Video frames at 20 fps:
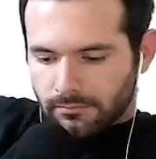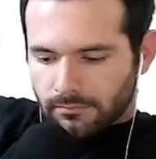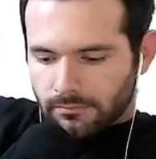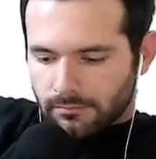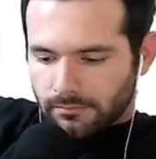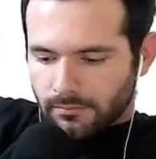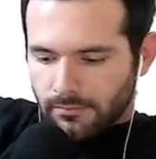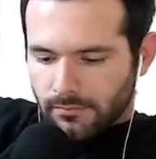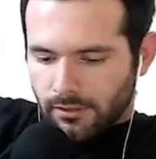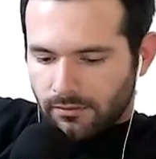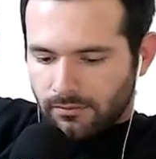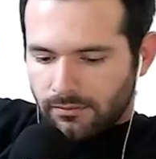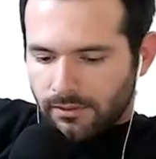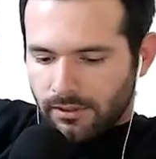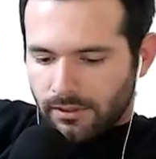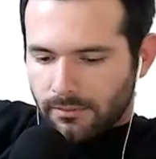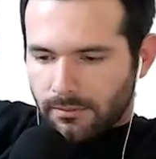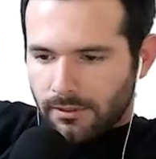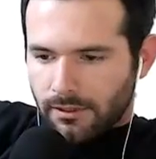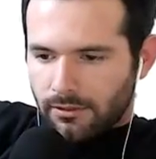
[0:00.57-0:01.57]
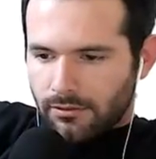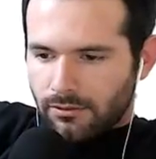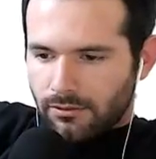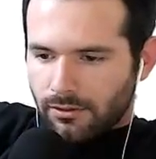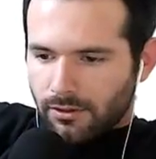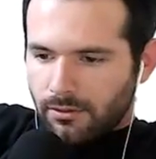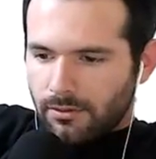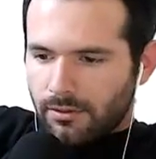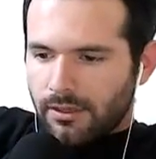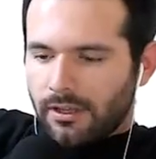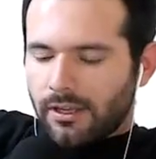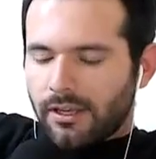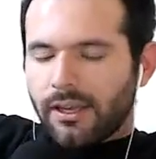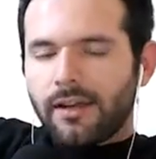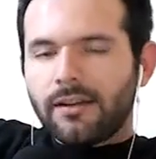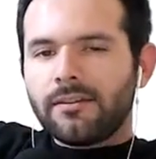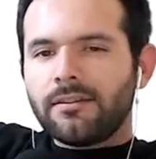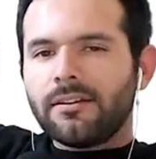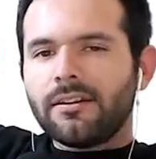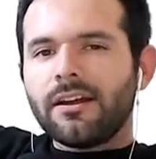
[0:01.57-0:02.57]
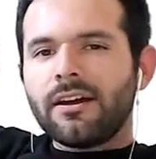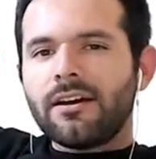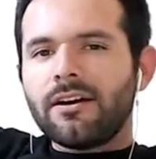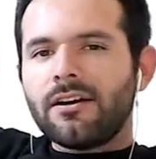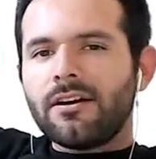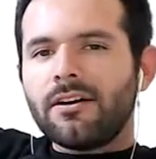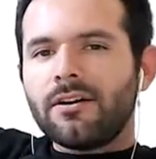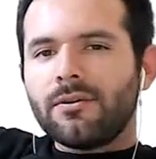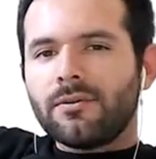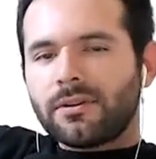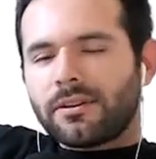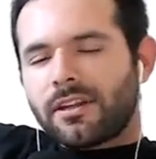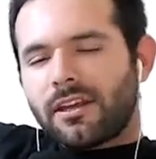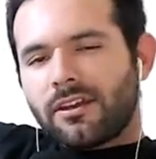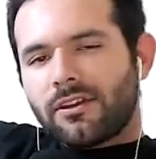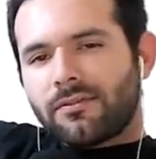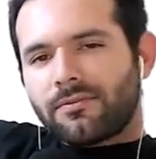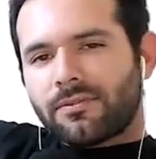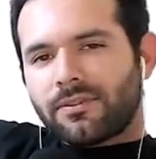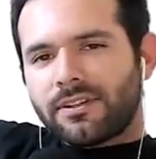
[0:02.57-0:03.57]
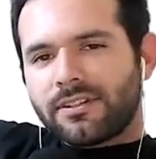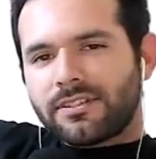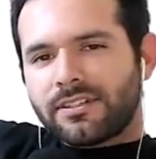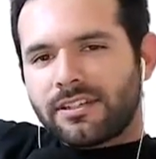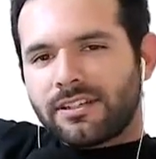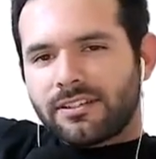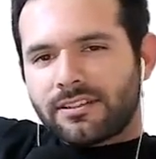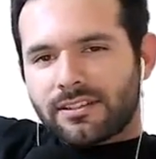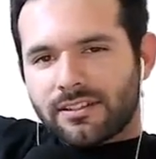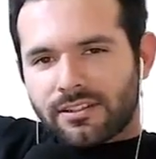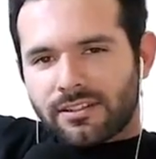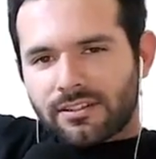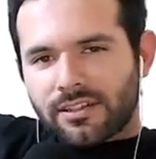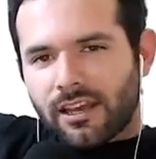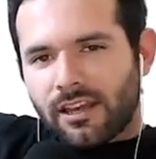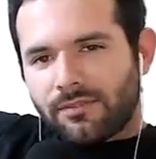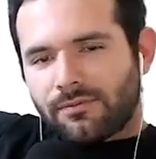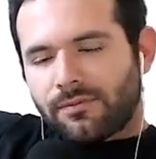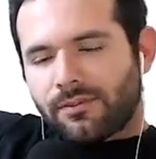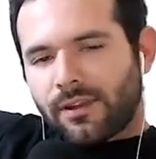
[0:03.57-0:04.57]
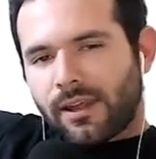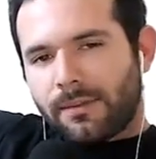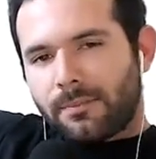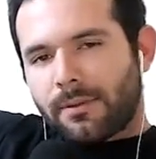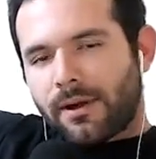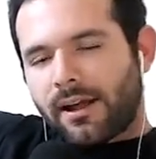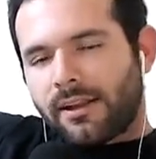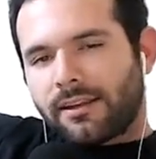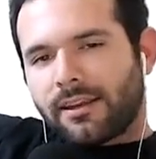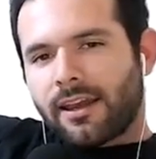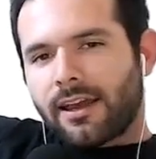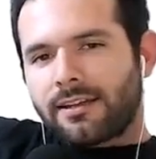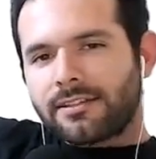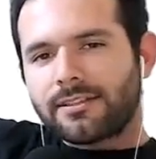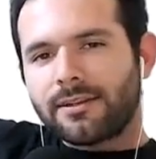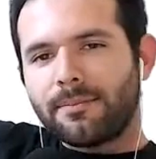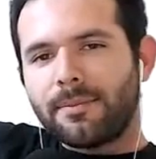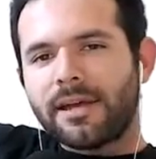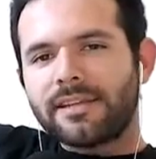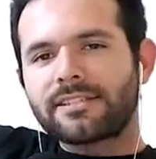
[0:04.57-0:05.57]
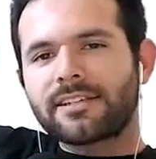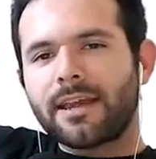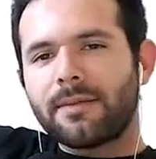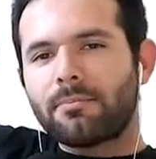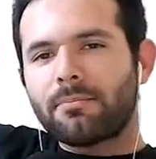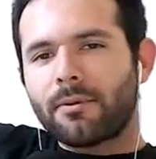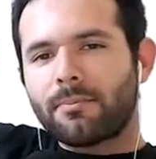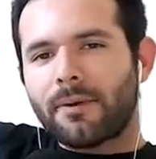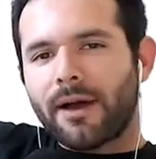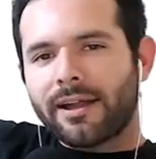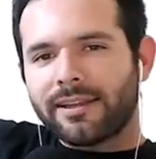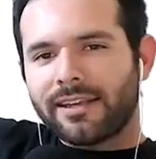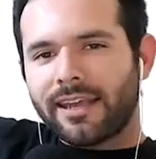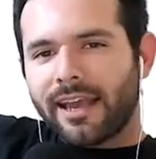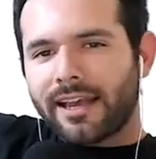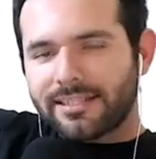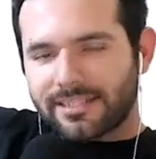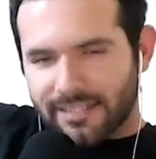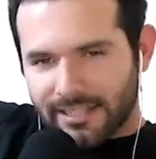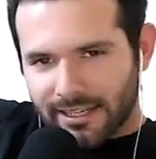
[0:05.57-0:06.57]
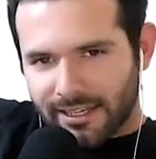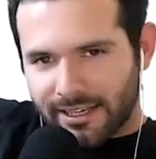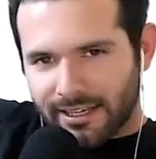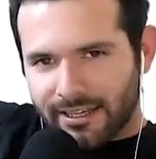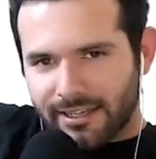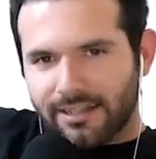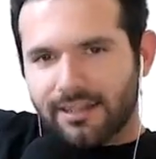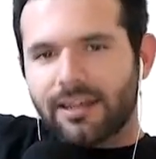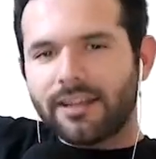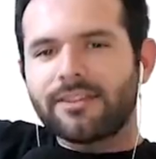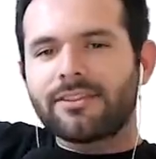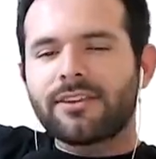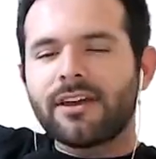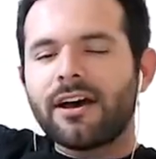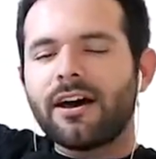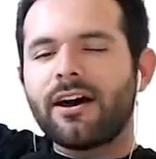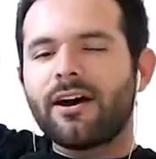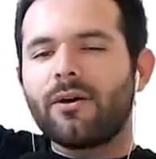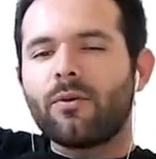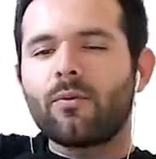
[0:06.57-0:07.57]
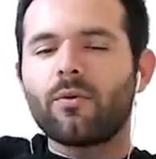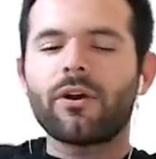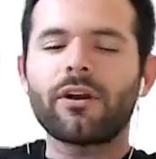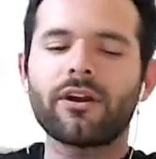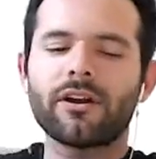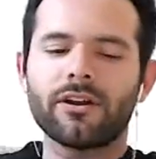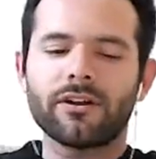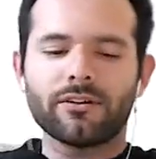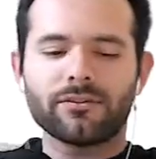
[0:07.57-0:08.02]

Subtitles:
Don't fuck up the intro. Hello, and thank you for listening to the Fillet podcast, the best skateboard podcast in the world.